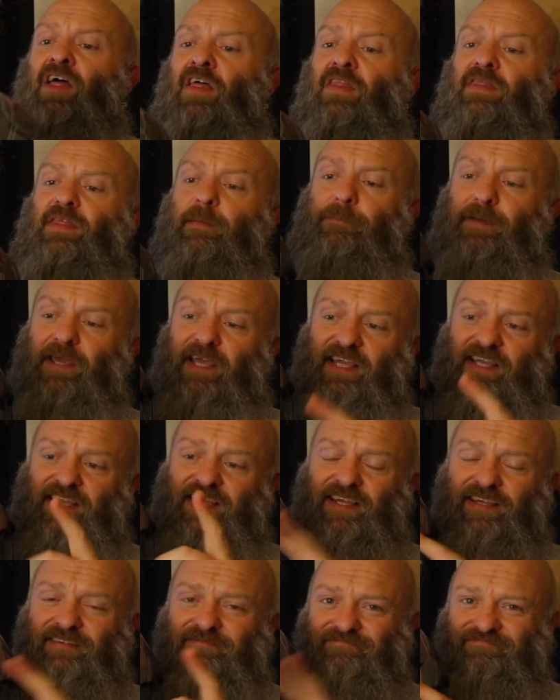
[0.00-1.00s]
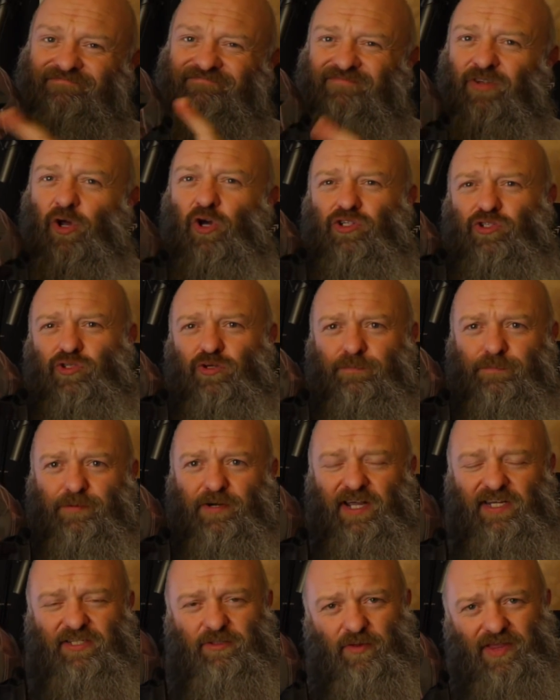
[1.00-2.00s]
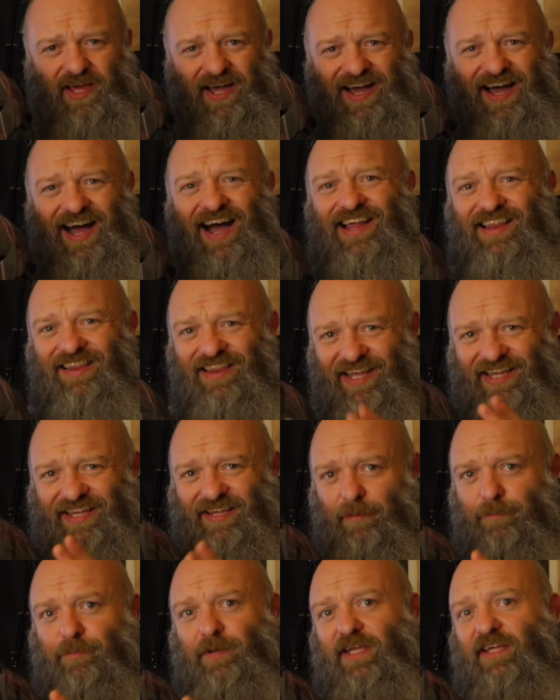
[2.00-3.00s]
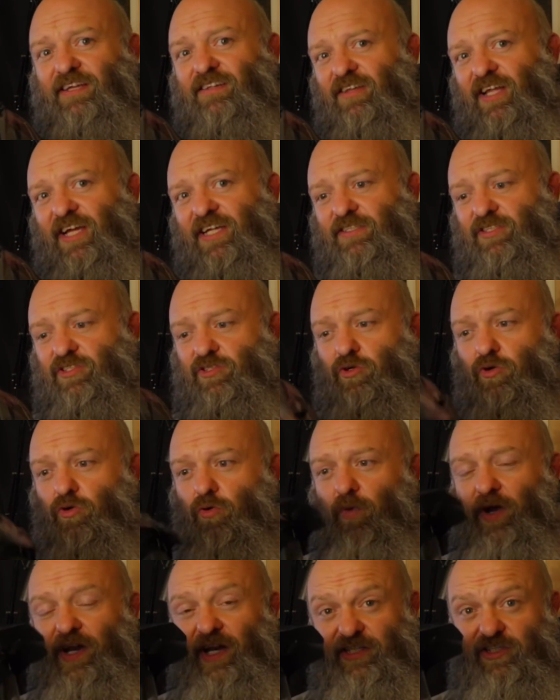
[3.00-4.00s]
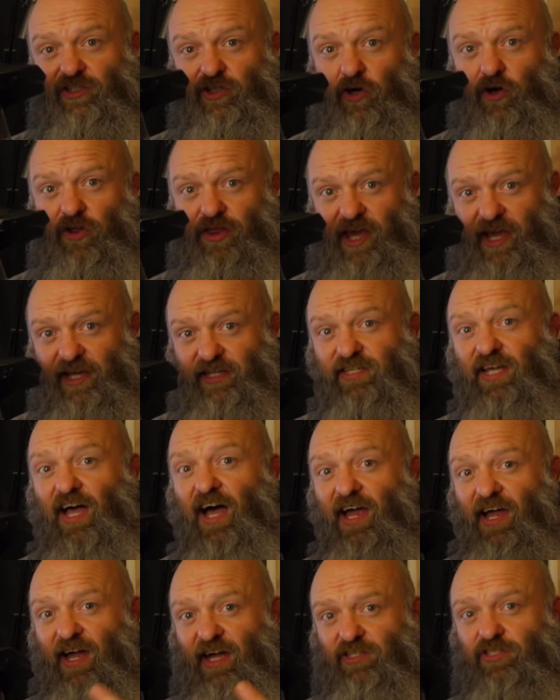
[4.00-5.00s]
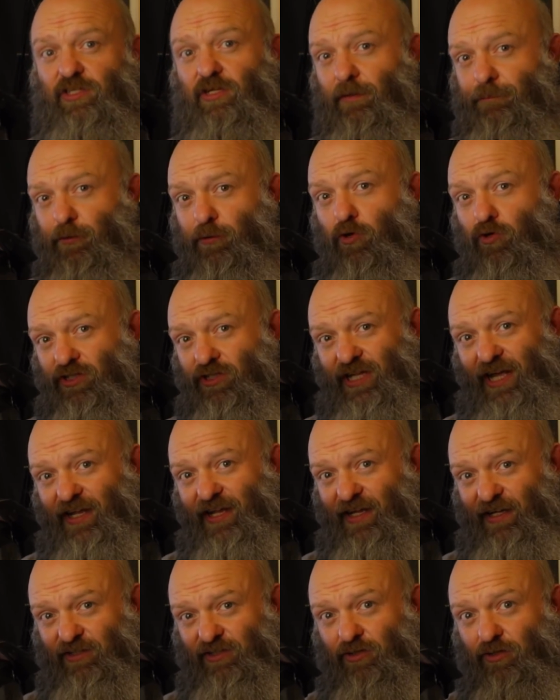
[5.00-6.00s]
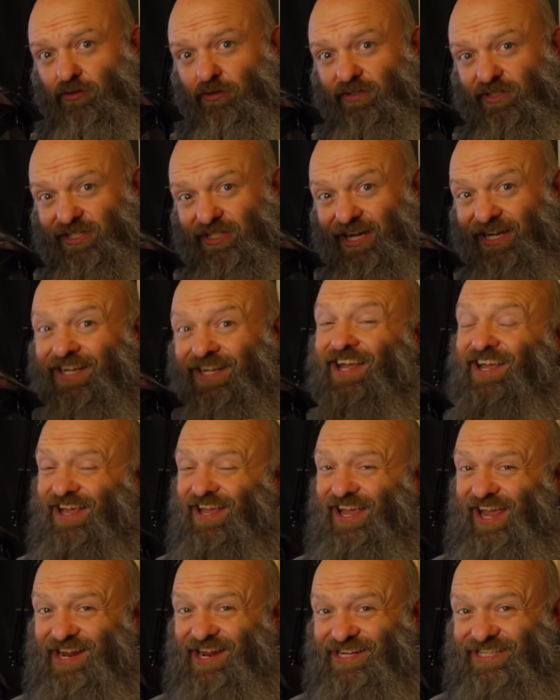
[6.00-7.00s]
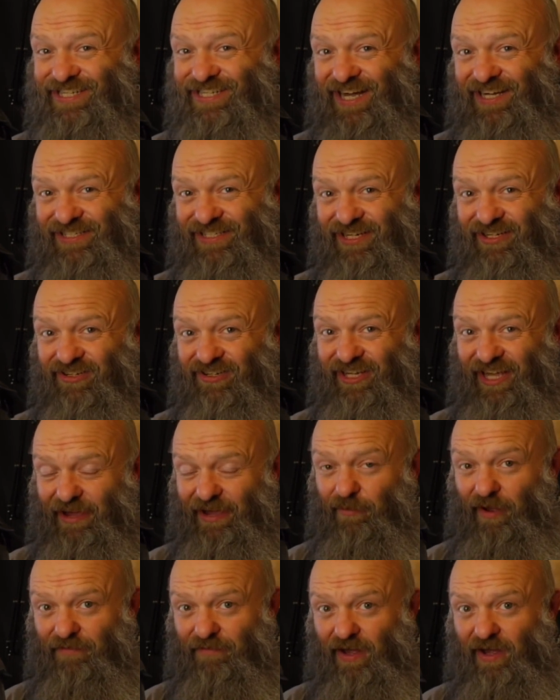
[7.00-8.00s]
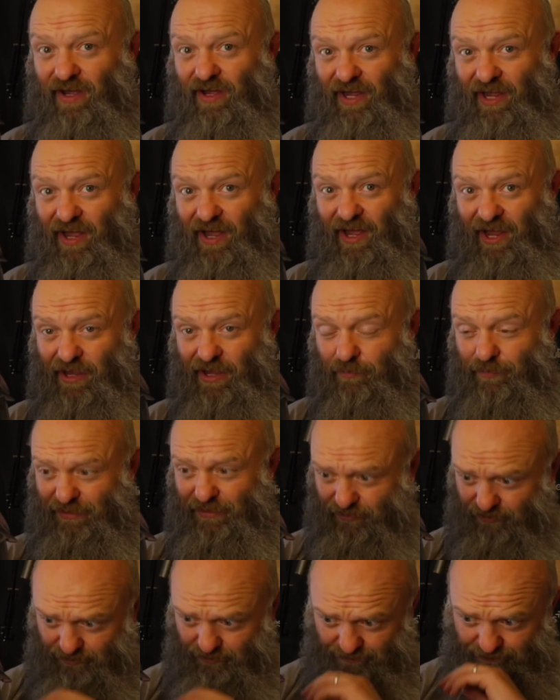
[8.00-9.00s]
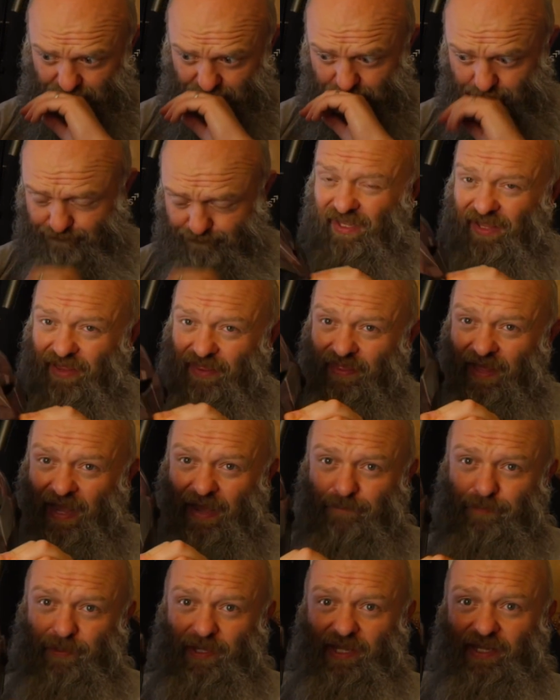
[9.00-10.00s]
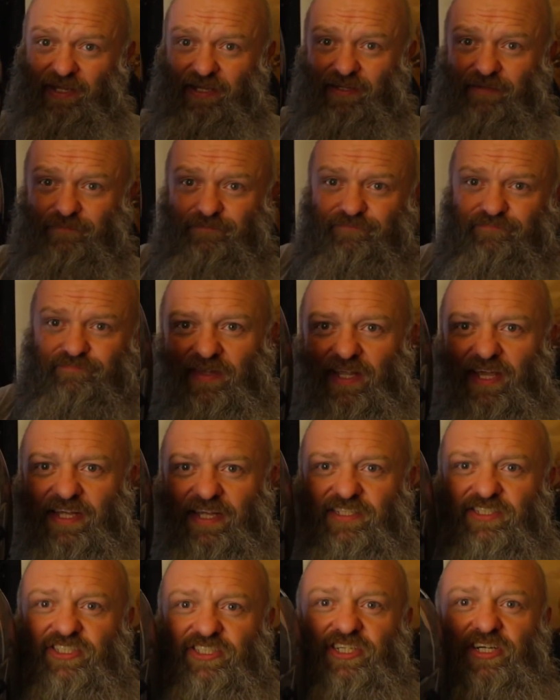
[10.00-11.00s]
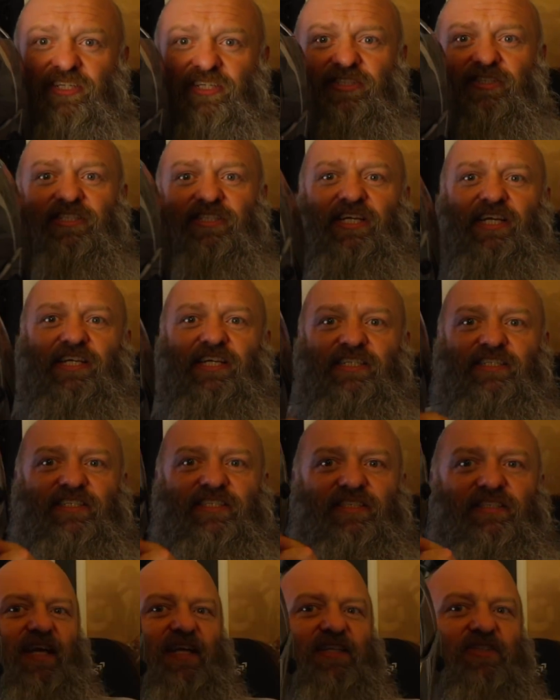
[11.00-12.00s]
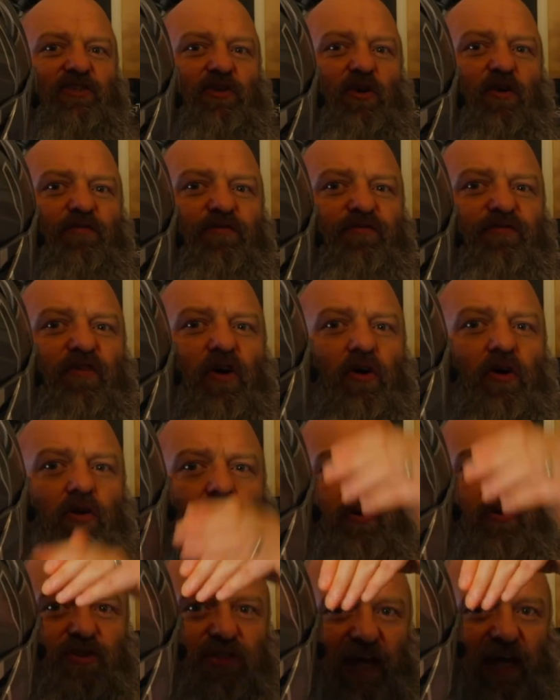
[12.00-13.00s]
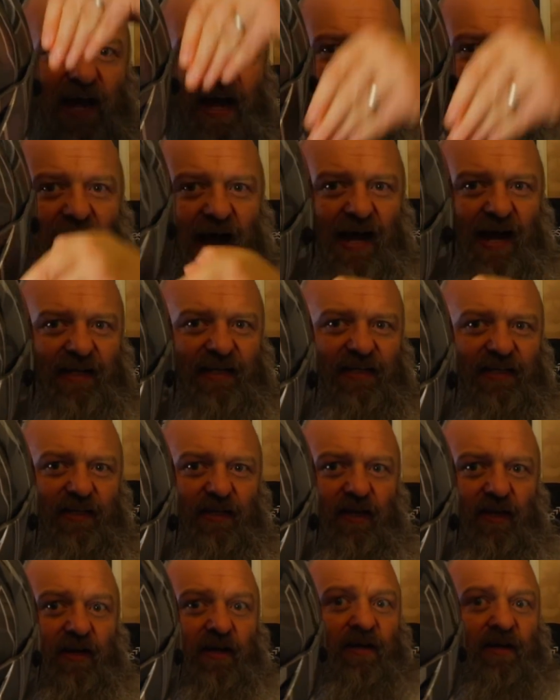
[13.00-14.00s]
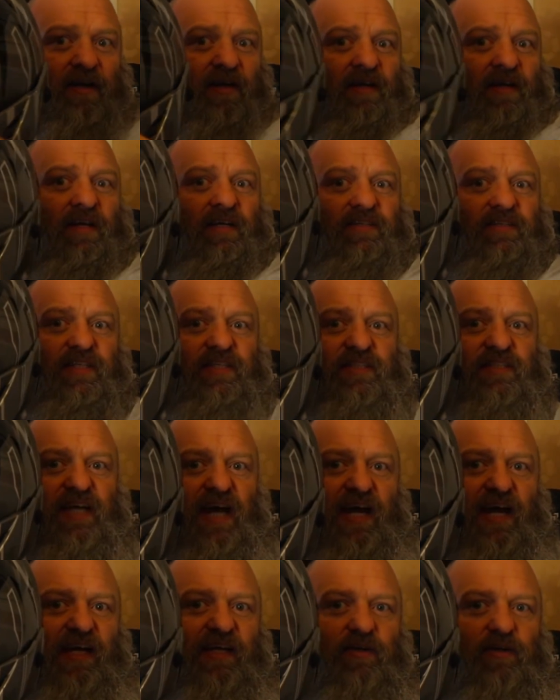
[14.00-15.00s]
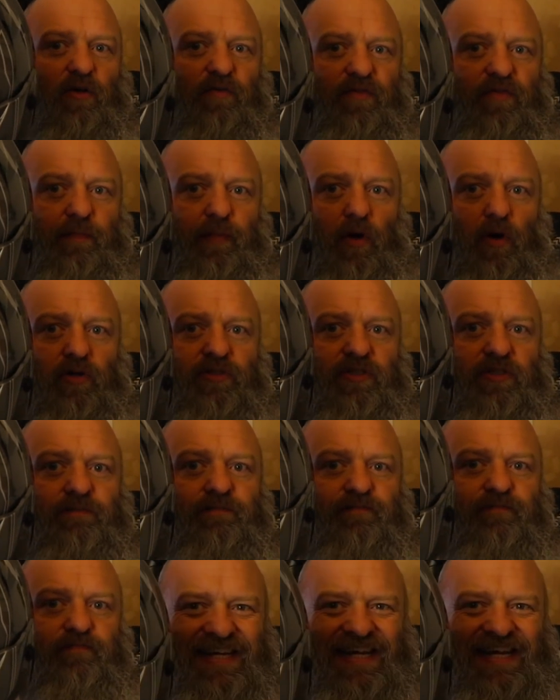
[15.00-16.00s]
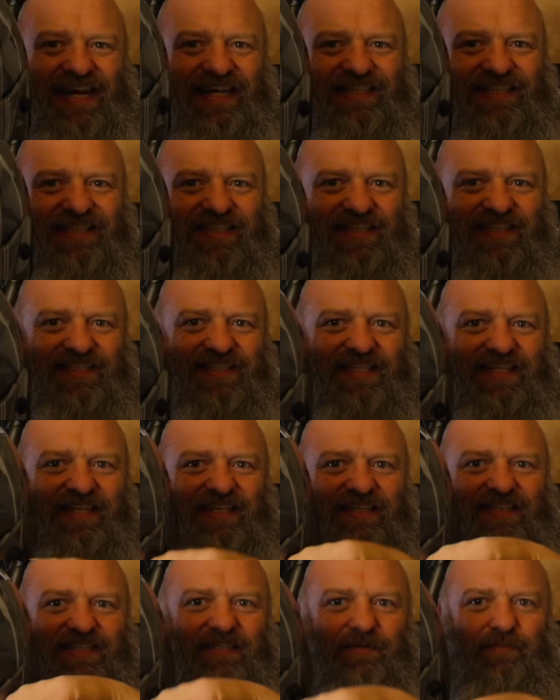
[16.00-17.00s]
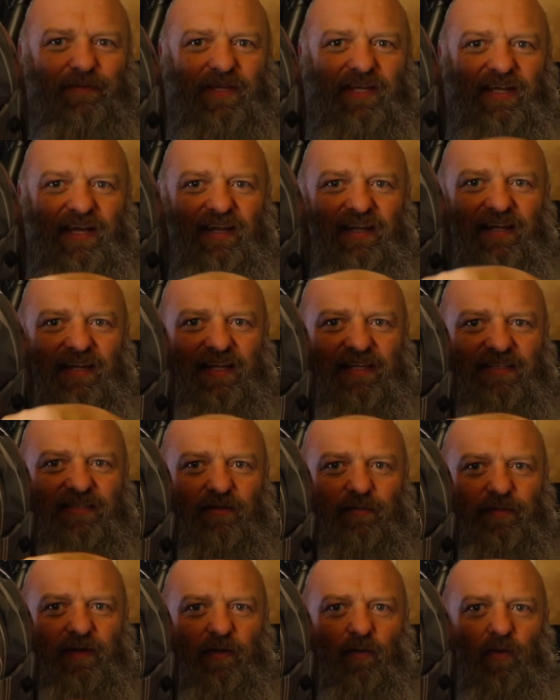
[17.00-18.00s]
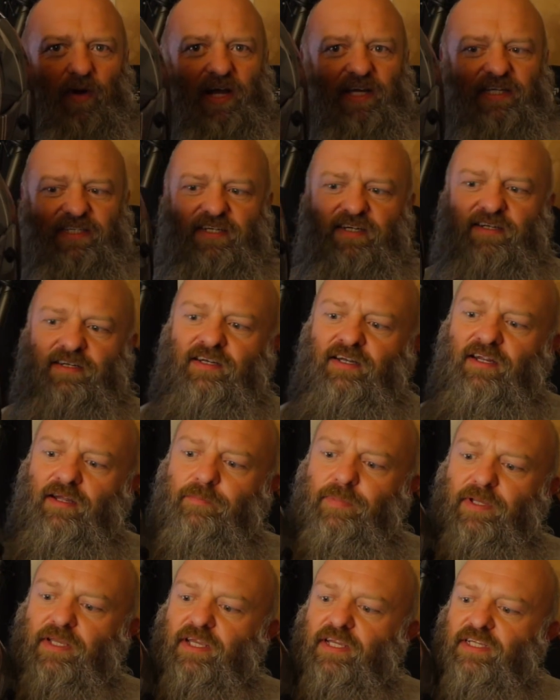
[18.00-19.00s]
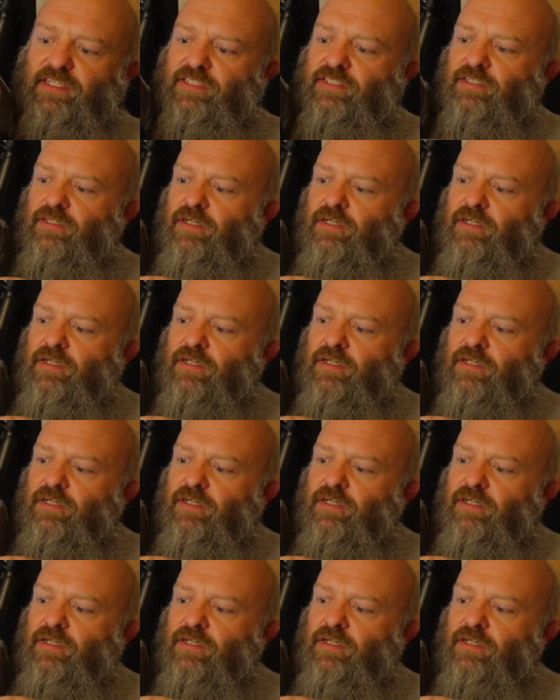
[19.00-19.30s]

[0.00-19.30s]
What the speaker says: The peak, not so impressed with that. I like a peak lid, so when I saw this, I actually approached LS2 and said, any chance I could get a helmet to review? That peak, it just needs, it sort of follows that angular design of the bottom. It just needs to be a little bit wider, because